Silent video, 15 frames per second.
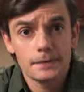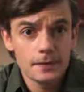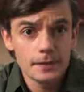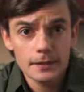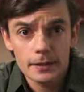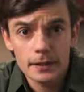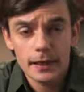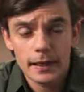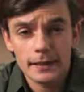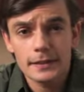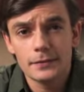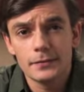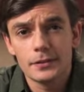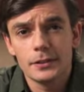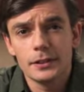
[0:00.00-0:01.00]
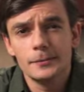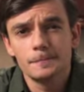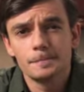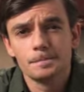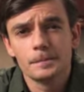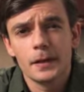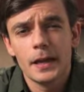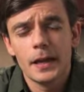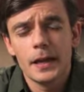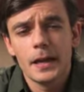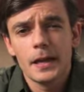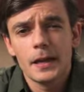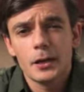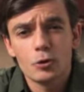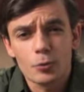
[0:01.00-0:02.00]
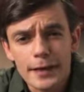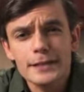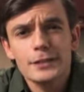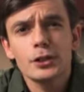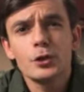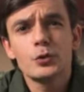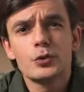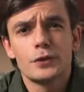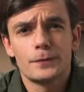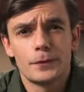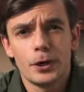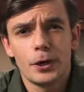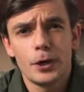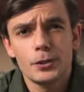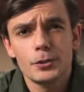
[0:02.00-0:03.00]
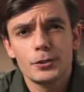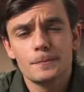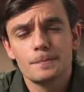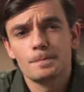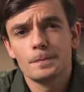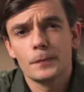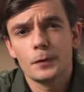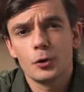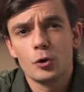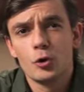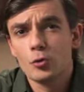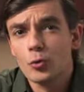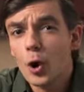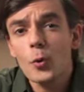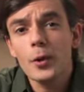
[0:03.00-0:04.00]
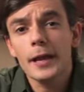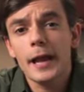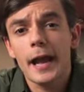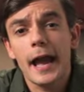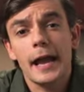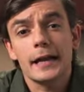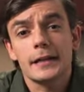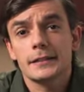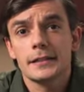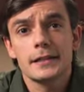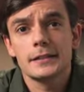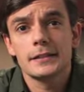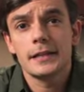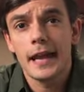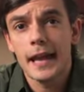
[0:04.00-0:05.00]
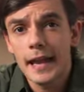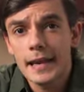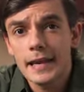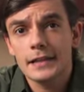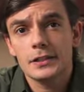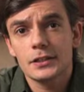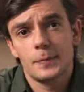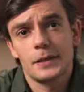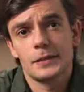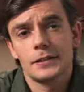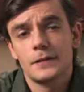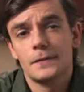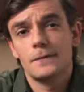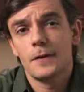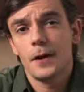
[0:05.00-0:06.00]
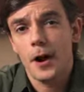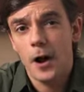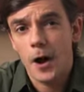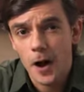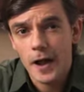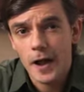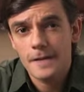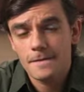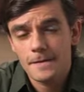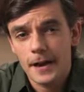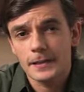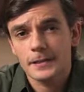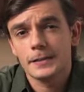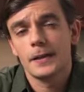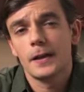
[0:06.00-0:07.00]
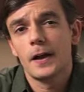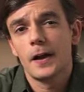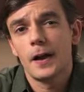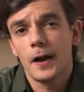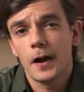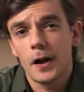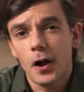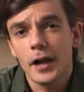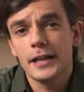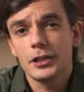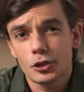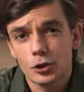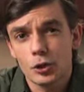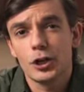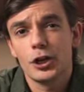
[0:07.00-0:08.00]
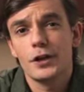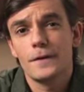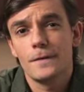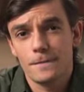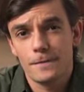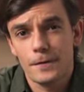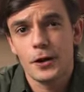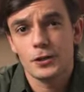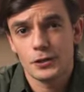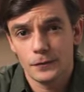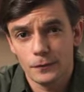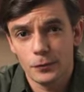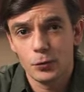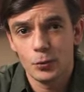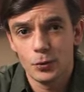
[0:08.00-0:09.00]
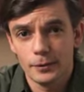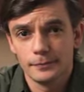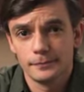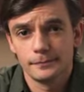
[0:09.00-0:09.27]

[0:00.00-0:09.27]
physical activity, greater use of cars, growing access to inexpensive, high-fat, high-sugar fast food.